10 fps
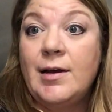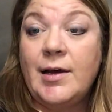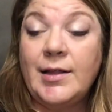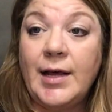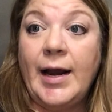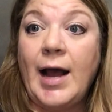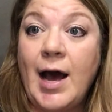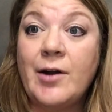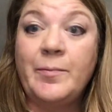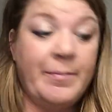And then
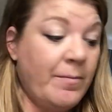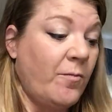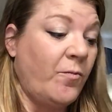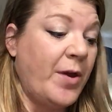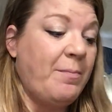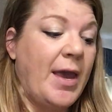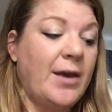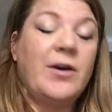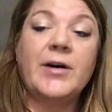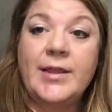how do we
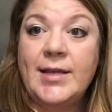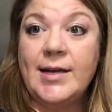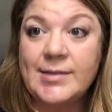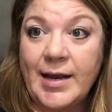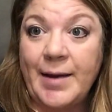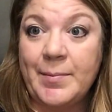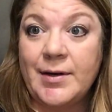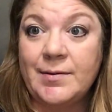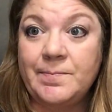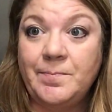make good things happen?